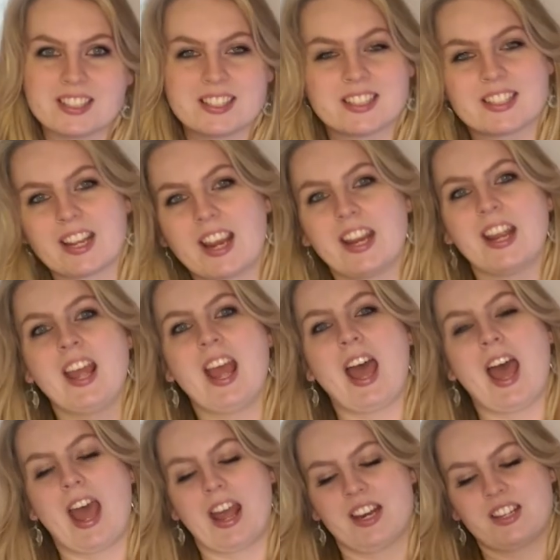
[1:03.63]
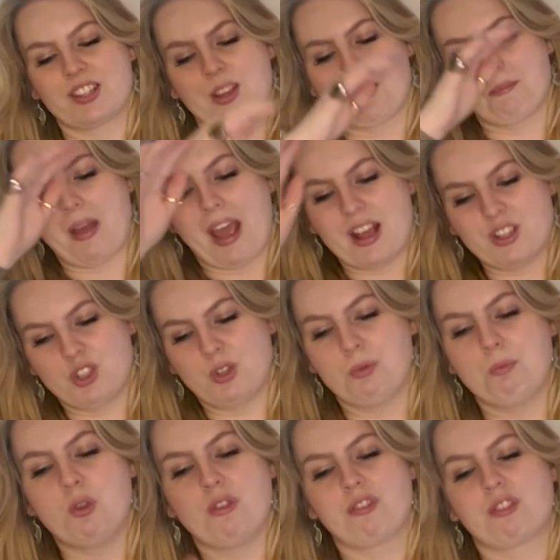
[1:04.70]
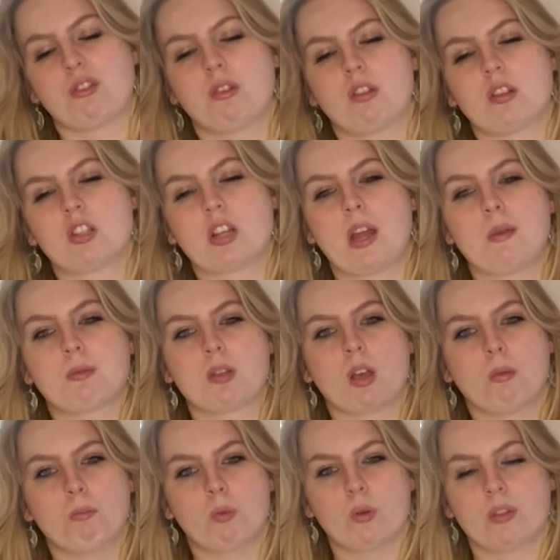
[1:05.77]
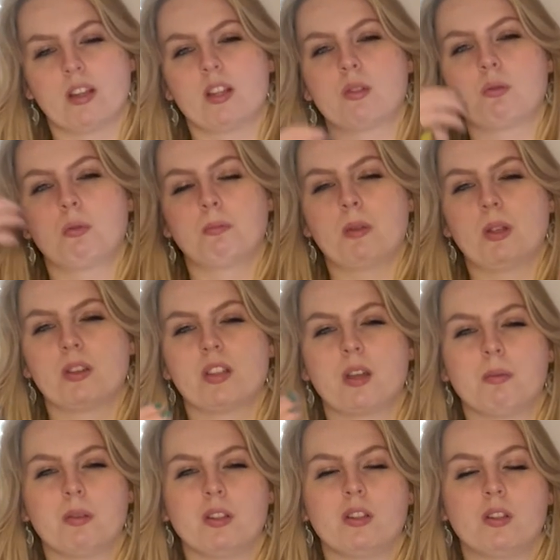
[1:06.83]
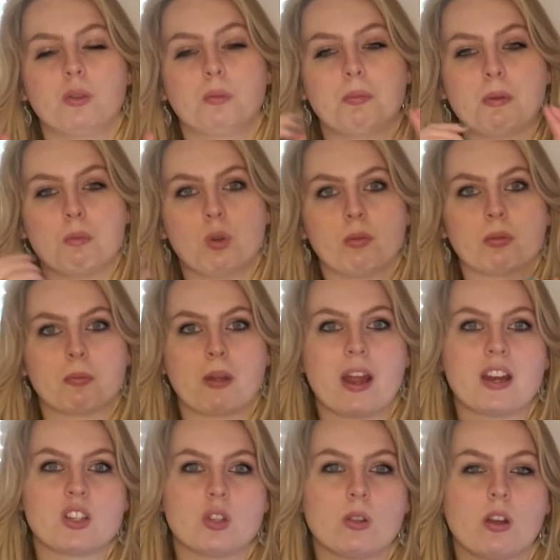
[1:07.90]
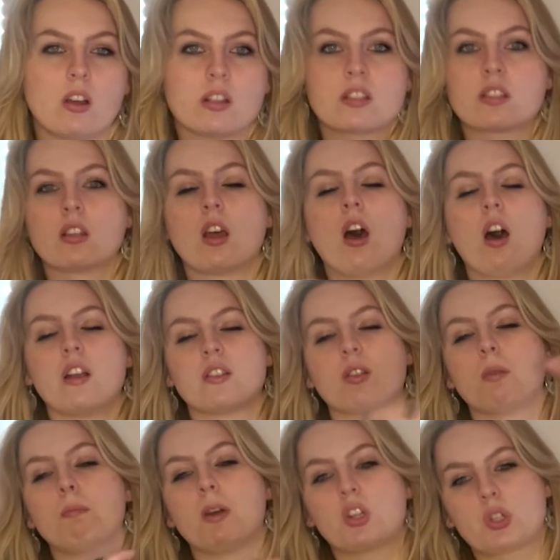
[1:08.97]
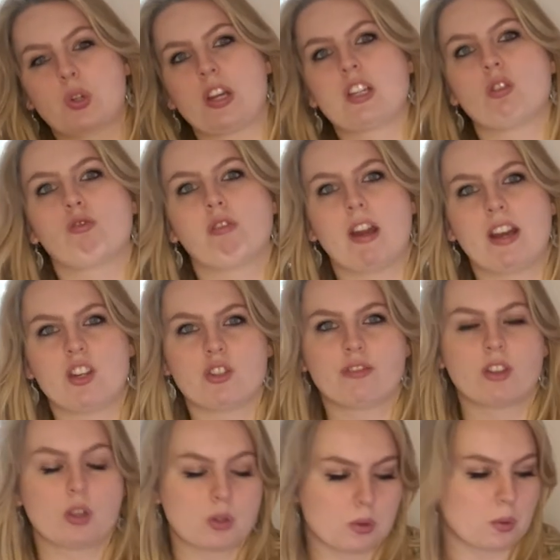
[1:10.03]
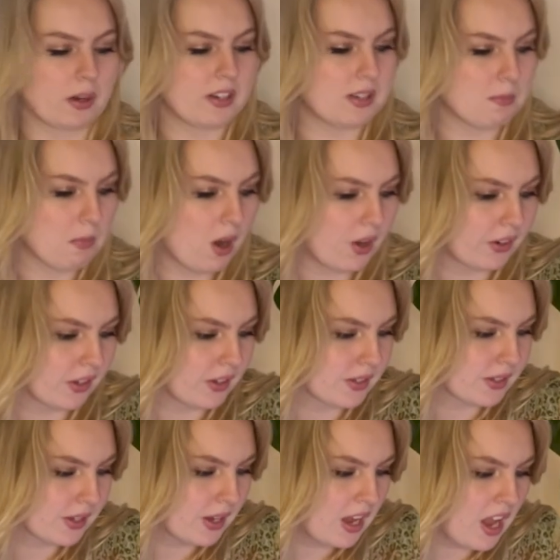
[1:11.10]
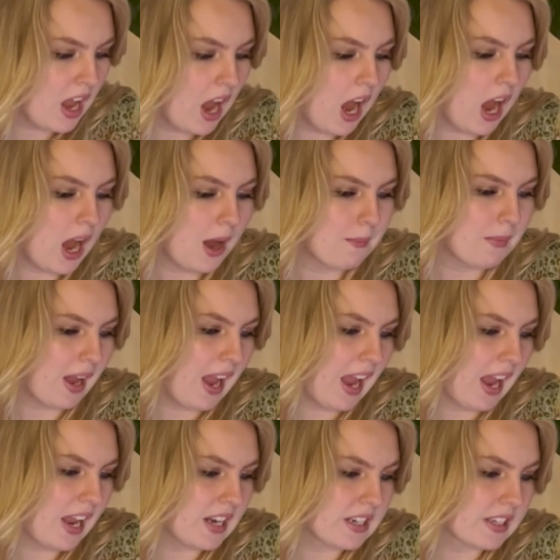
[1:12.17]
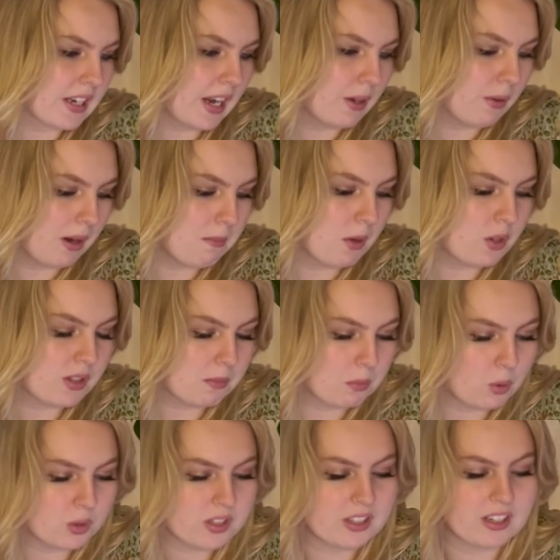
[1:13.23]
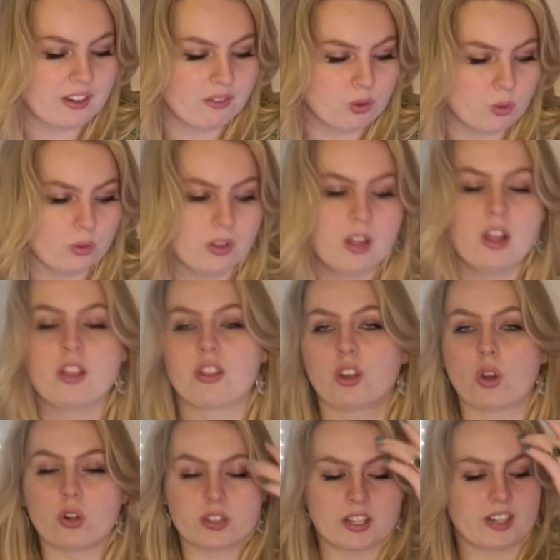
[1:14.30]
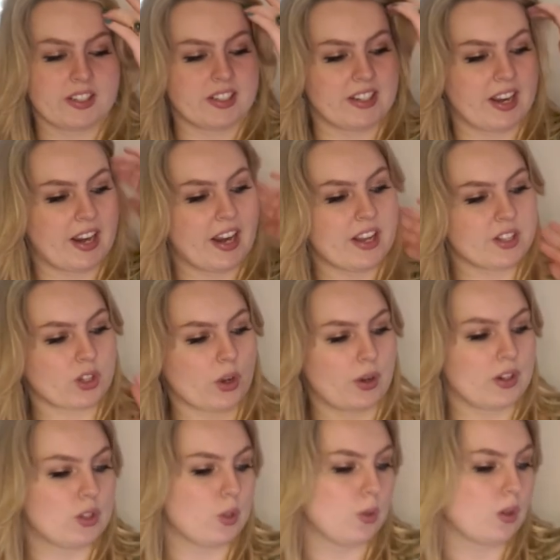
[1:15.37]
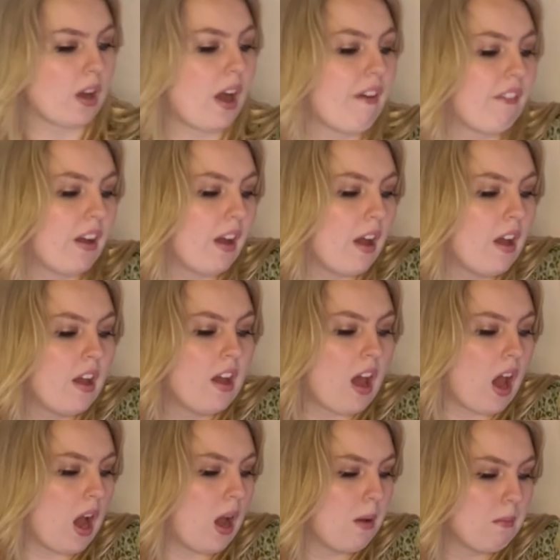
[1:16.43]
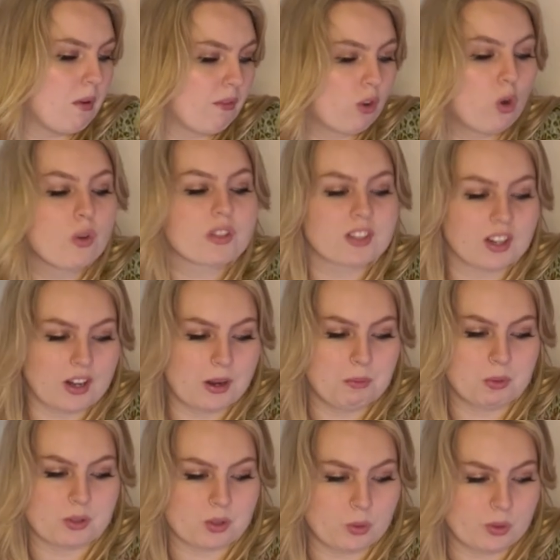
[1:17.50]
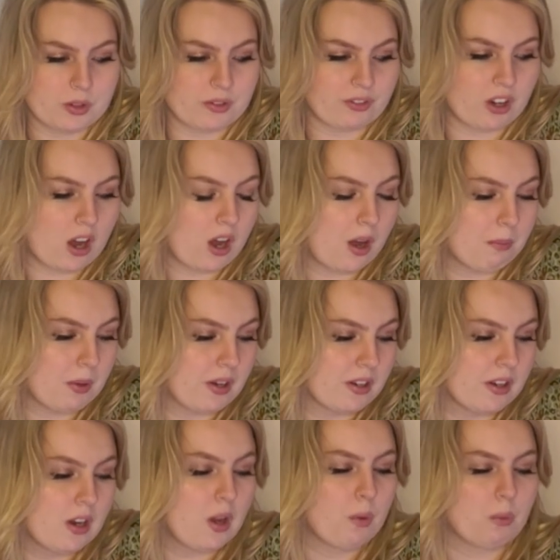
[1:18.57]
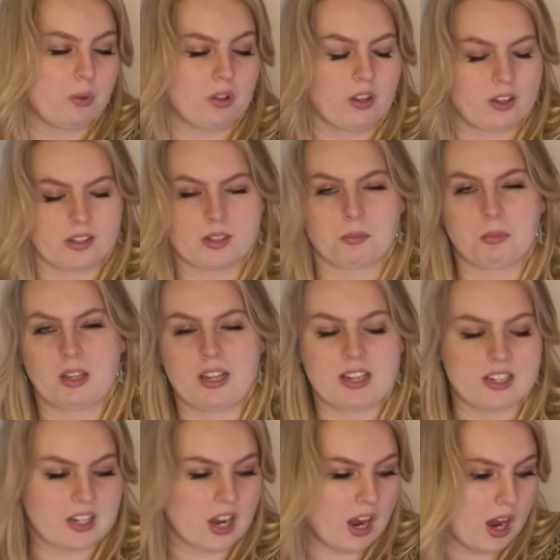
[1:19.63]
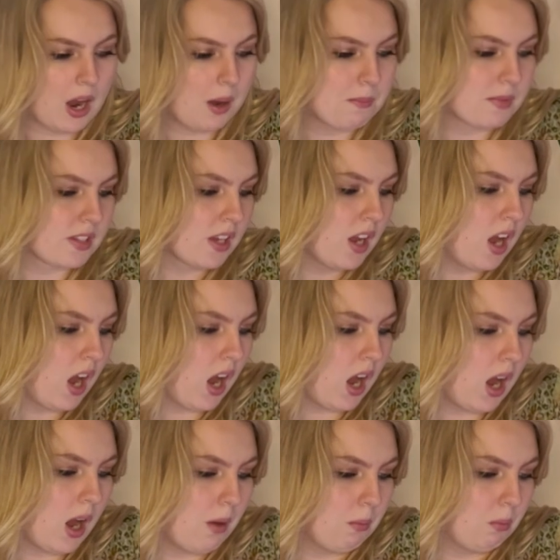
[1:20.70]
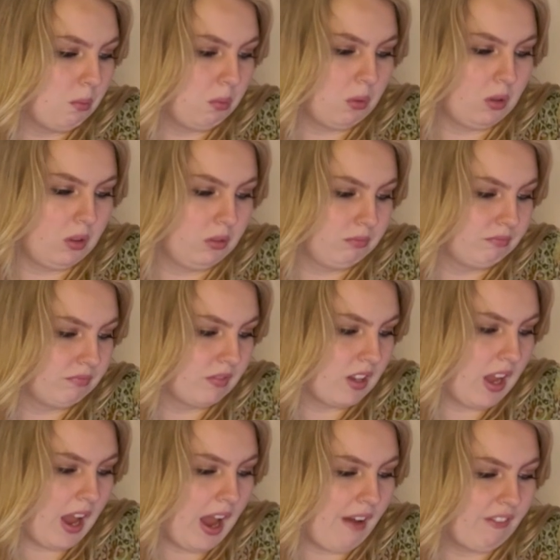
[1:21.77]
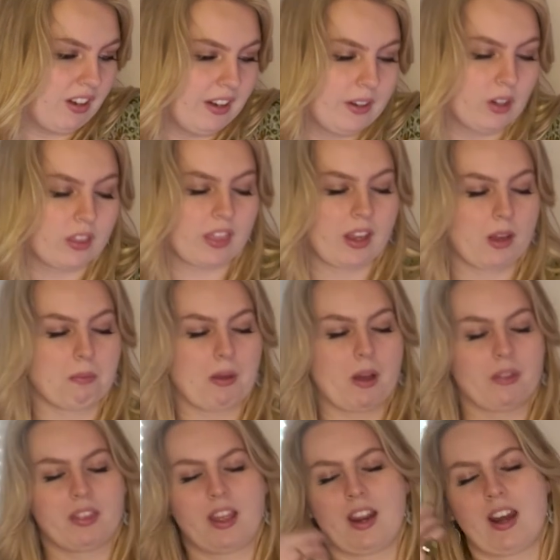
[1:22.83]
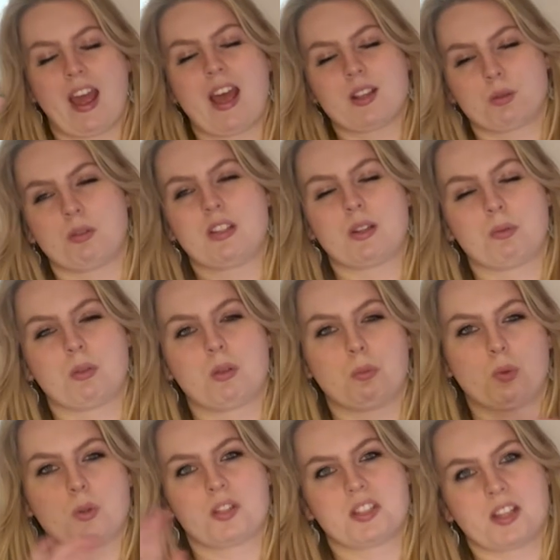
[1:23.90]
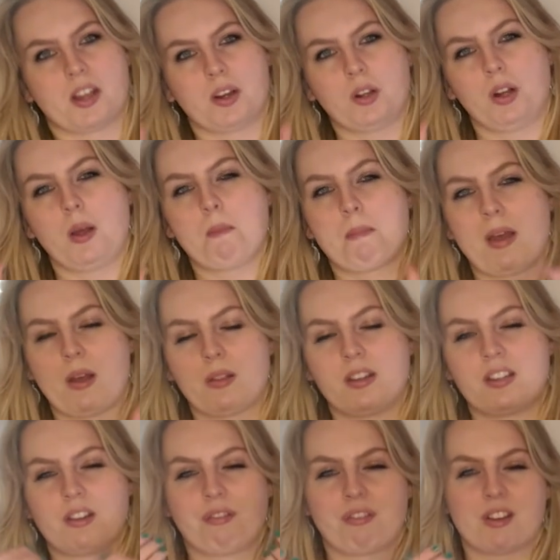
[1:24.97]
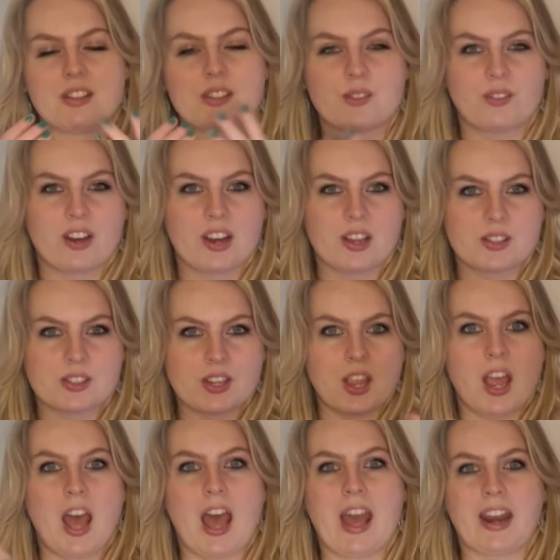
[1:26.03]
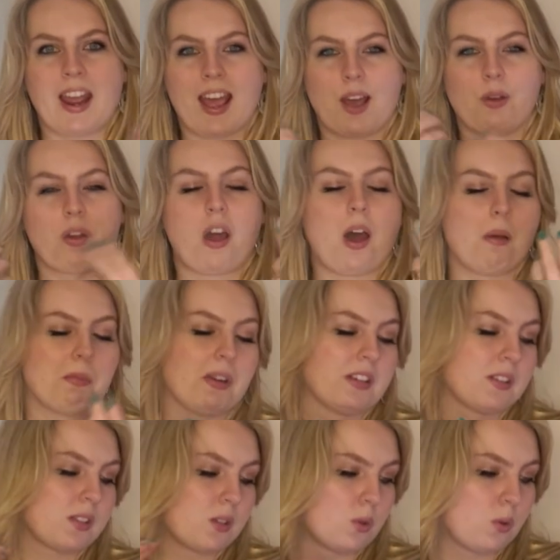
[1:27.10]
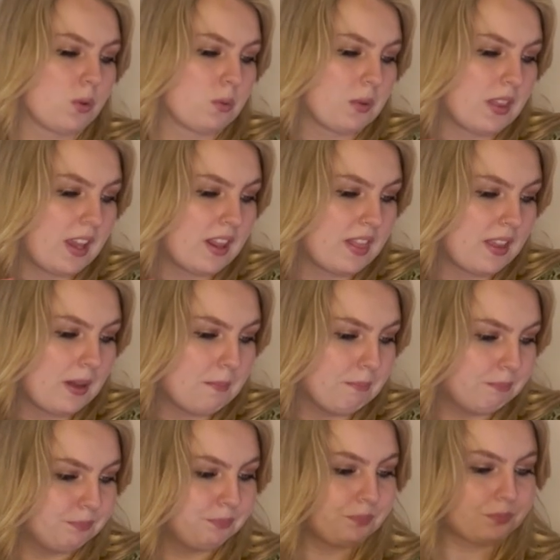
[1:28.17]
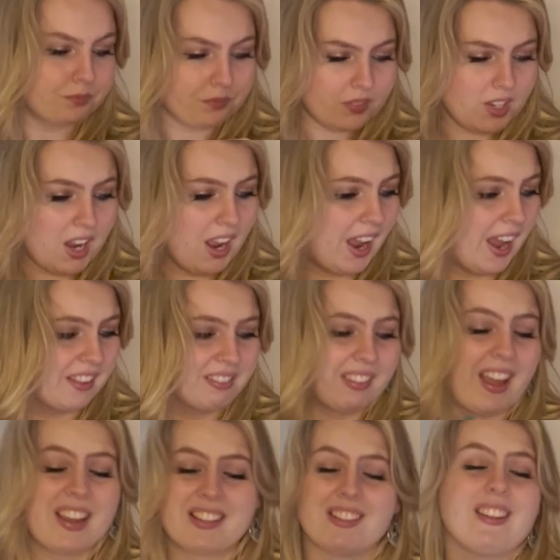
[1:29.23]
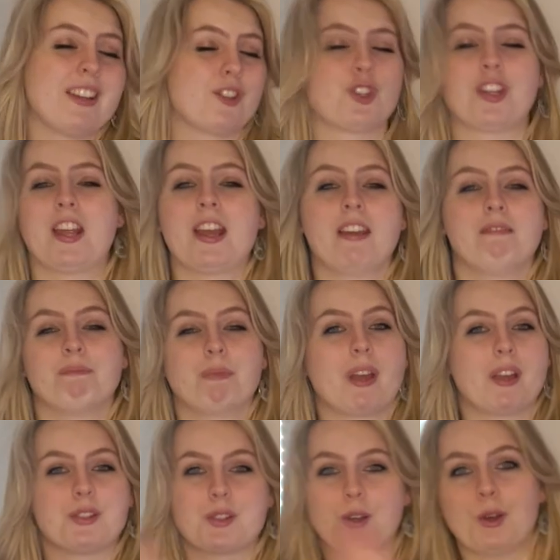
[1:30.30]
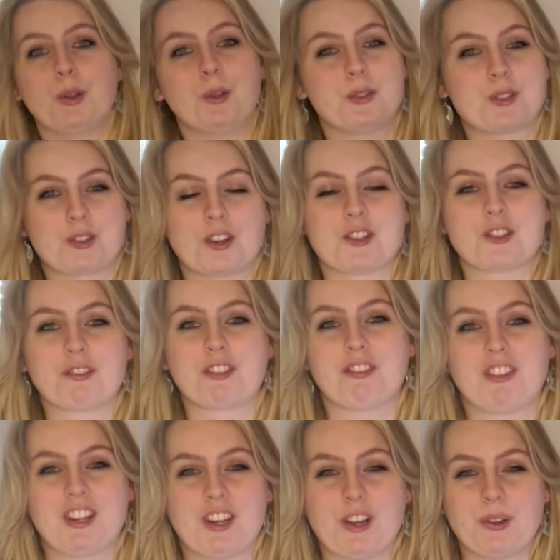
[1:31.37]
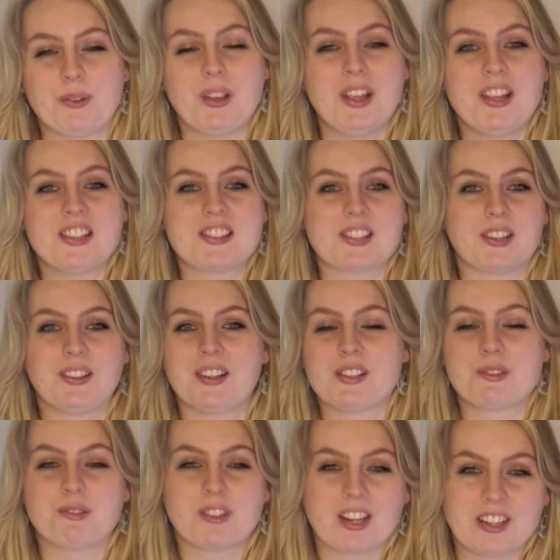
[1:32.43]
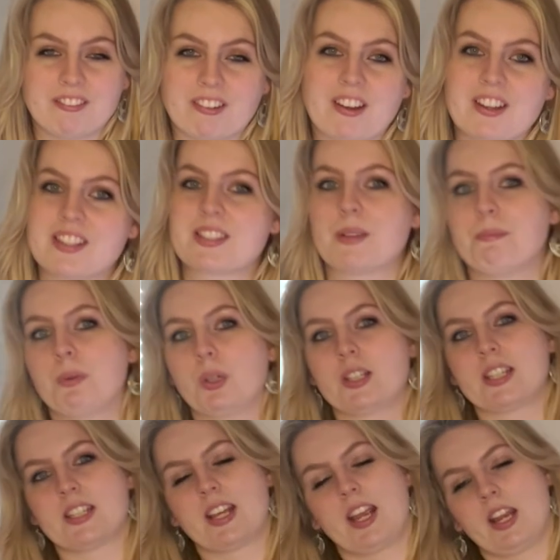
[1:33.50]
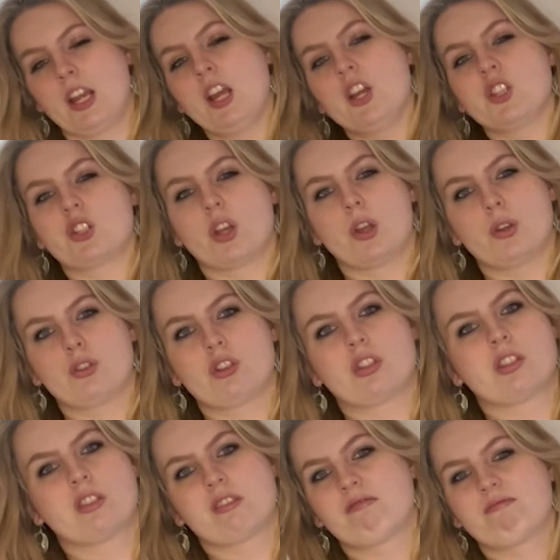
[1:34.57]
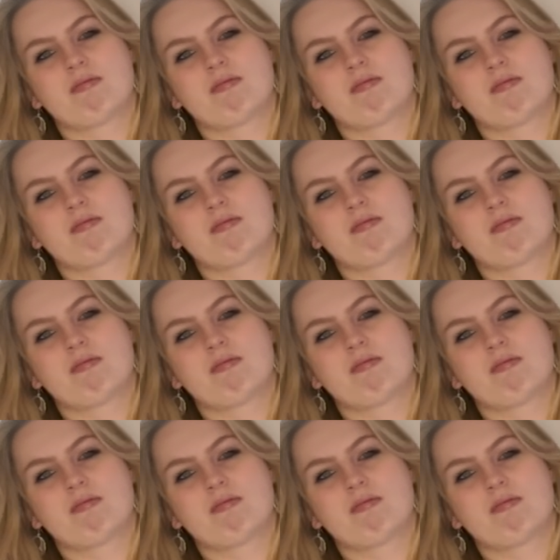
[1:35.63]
today, and as you move through the chapter, more things will build up and you'll be more prepared to answer a much greater range of those 20 markers. And anyway, most importantly of all, the content today is going to cover of course the global stores of carbon. We'll look at some key terms, we'll have a little think about then, as we did with the water cycle, about the different spheres and how carbon is stored within them. And that is literally it. That is the whole structure of the video. So it's really very simple today. So just